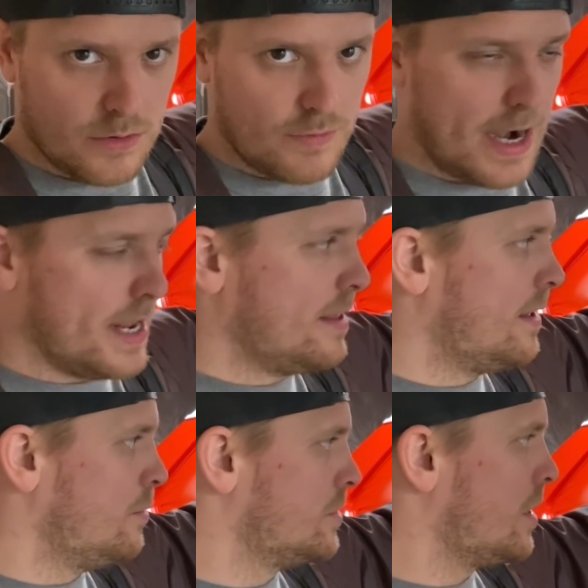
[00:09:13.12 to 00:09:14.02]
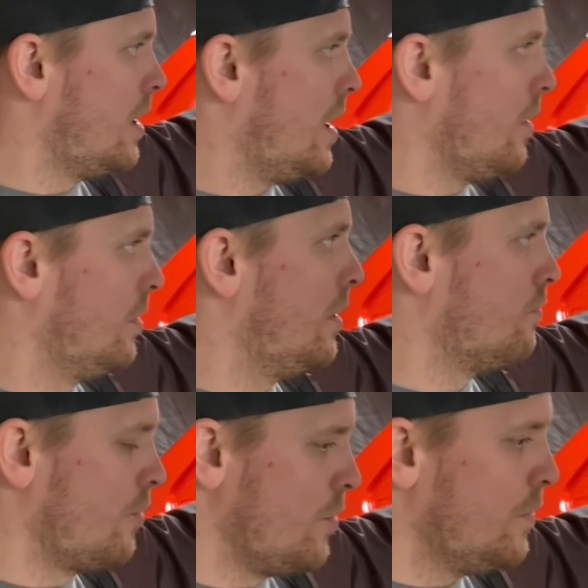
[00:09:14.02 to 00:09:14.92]
already that was on the
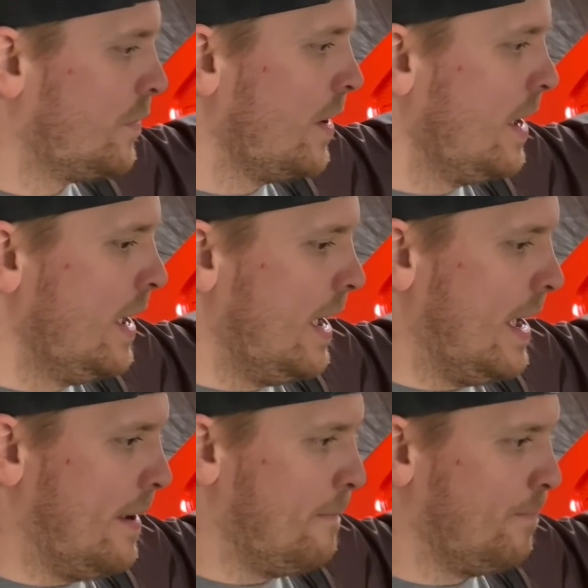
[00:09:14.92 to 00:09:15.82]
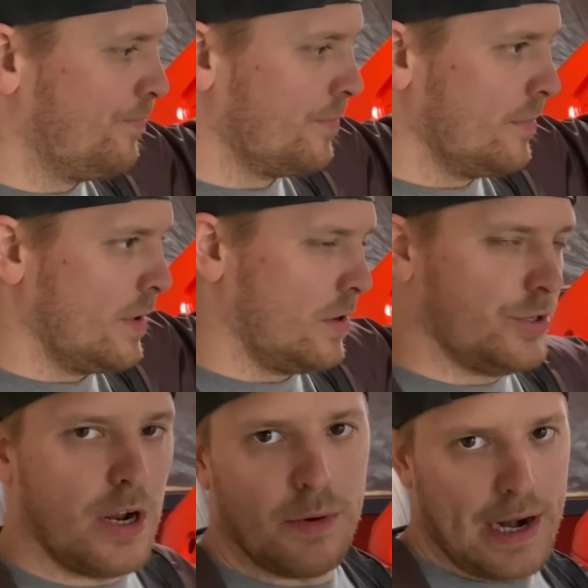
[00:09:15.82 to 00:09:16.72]
roof. Because you
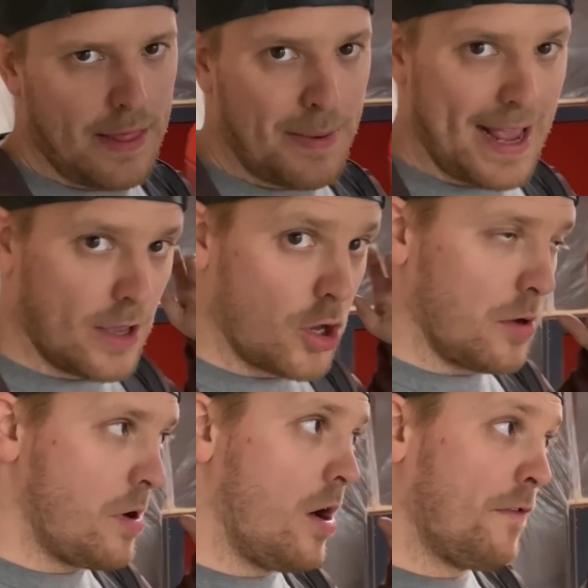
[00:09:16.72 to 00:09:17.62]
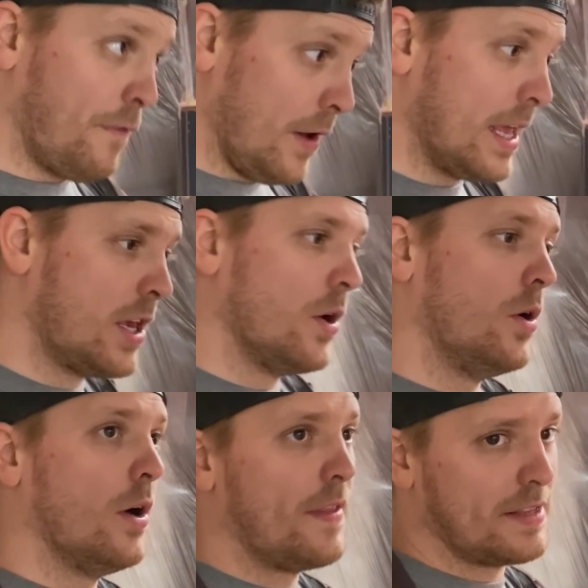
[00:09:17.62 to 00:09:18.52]
don't want to let the paint go fully
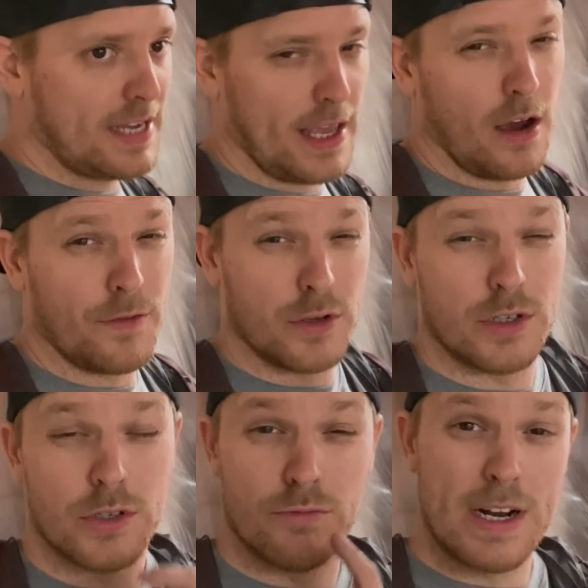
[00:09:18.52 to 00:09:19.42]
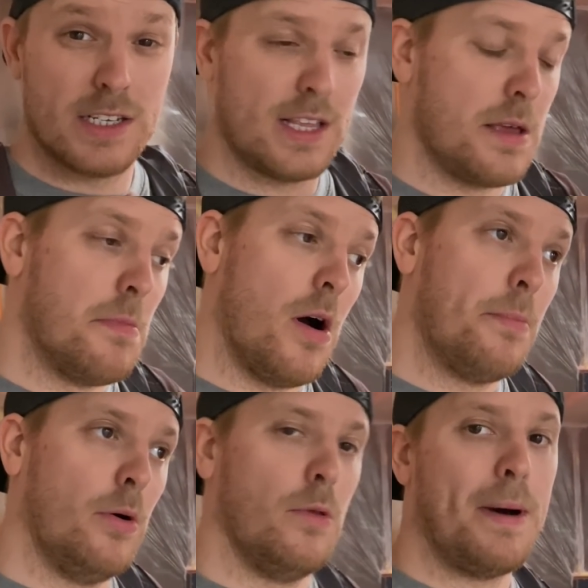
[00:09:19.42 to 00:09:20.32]
cure and then take it off, because there's a risk that you might
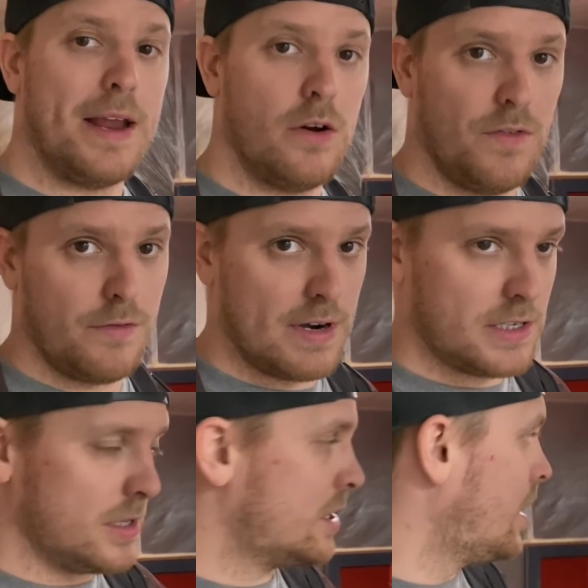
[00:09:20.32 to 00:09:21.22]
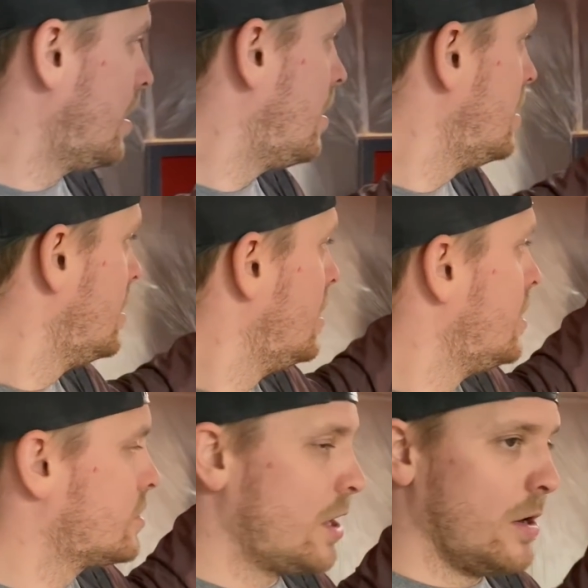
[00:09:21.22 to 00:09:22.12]
pull the paint off the rest of the car.
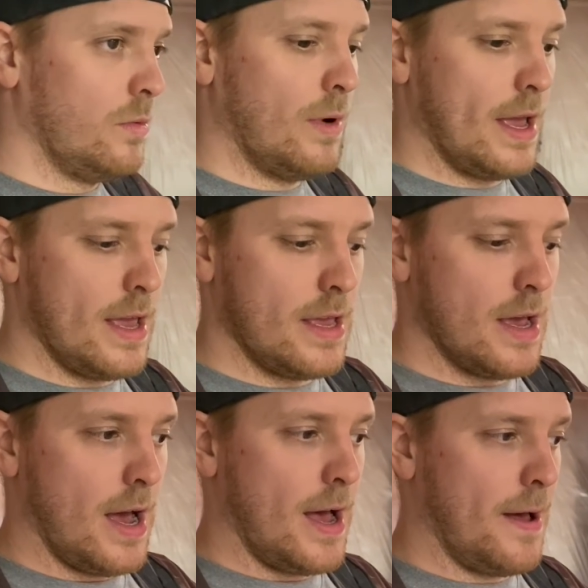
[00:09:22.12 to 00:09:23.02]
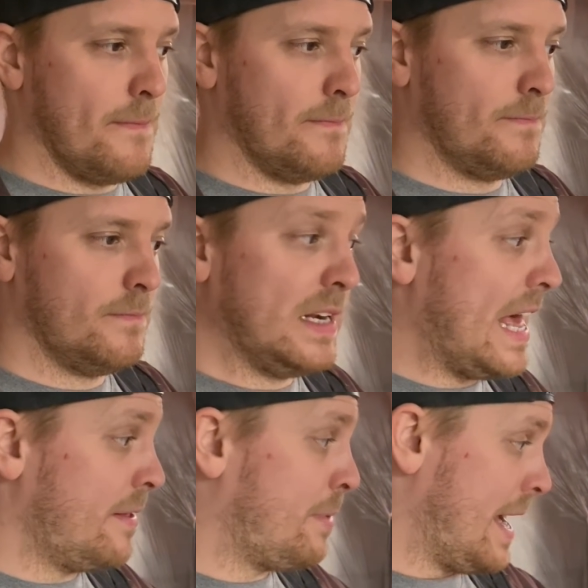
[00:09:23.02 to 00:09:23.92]
So we let
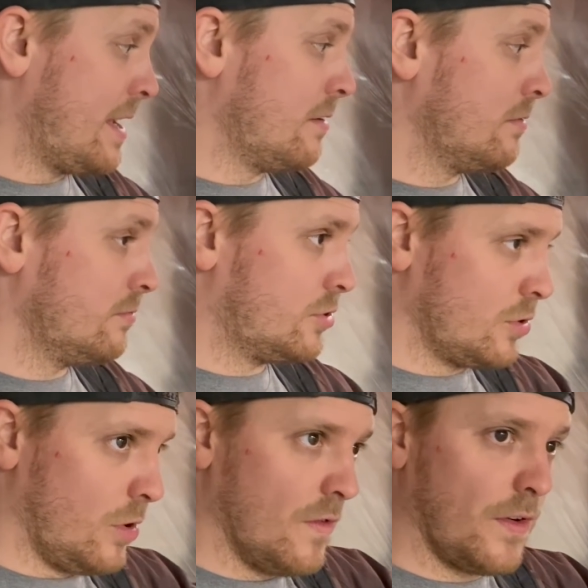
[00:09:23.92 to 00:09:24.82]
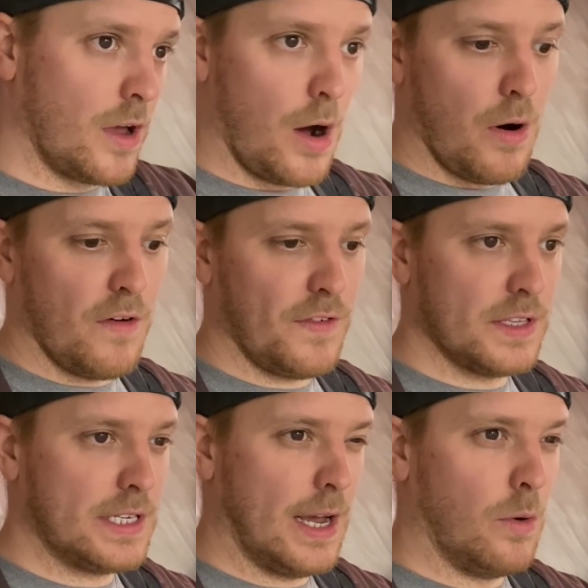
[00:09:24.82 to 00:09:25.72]
the paint sort of go off
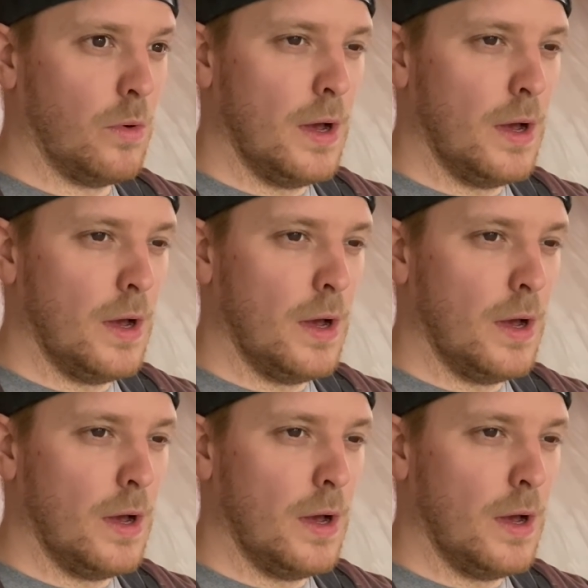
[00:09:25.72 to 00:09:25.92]
until